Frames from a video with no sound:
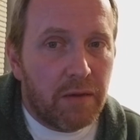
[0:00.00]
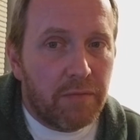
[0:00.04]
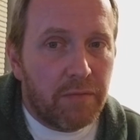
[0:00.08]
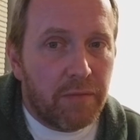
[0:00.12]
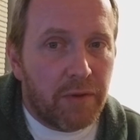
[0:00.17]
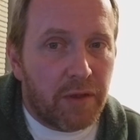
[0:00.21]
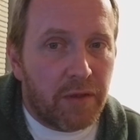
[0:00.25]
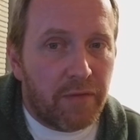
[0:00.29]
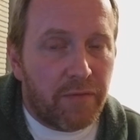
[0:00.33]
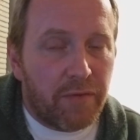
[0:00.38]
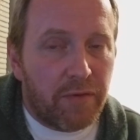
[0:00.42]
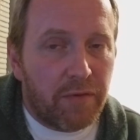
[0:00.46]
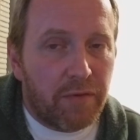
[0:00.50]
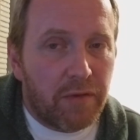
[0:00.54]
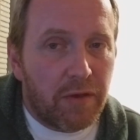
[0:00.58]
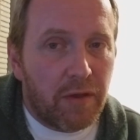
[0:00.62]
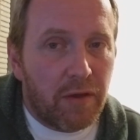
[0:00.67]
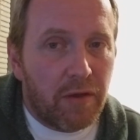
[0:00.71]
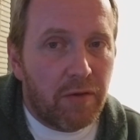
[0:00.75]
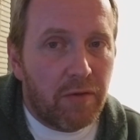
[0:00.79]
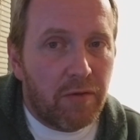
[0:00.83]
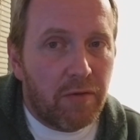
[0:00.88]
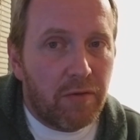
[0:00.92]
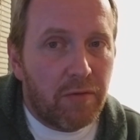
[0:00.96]
But if you
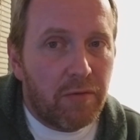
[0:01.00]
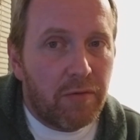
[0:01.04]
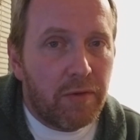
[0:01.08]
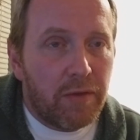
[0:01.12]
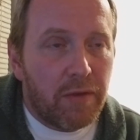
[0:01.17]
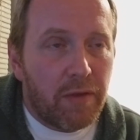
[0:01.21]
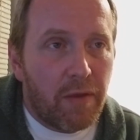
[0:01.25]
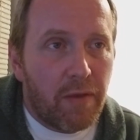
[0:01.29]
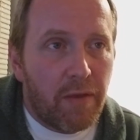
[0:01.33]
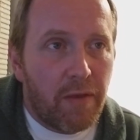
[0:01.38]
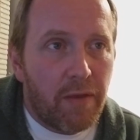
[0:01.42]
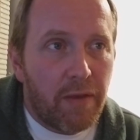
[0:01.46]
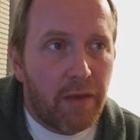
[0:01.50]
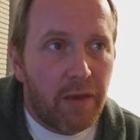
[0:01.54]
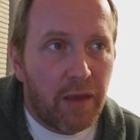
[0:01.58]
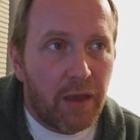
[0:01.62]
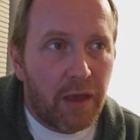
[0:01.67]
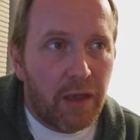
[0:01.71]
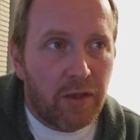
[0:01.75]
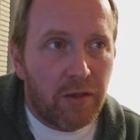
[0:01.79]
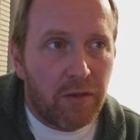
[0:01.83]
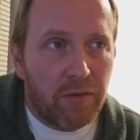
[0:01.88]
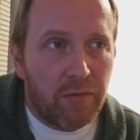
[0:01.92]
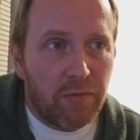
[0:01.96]
go
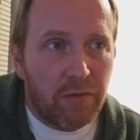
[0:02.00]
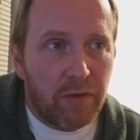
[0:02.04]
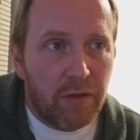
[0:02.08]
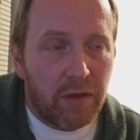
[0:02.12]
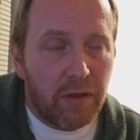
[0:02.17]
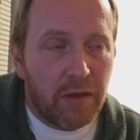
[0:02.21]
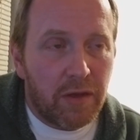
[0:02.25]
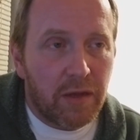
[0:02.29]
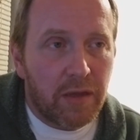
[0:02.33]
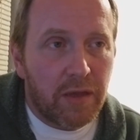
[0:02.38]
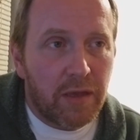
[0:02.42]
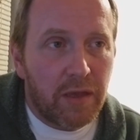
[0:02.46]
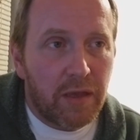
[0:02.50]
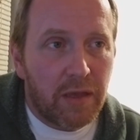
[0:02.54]
and you look